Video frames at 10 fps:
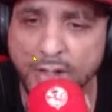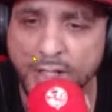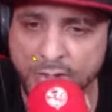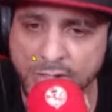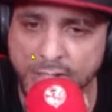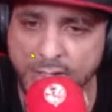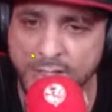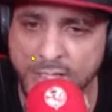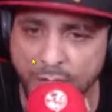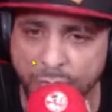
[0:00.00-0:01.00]
Now check
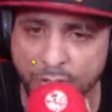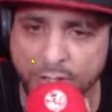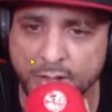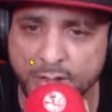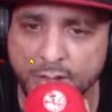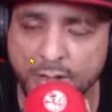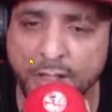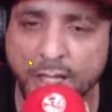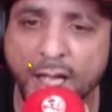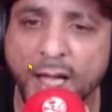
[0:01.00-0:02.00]
this out, brother.
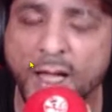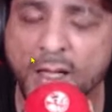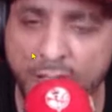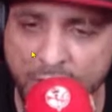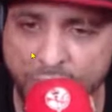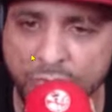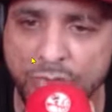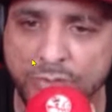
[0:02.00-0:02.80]
I love you.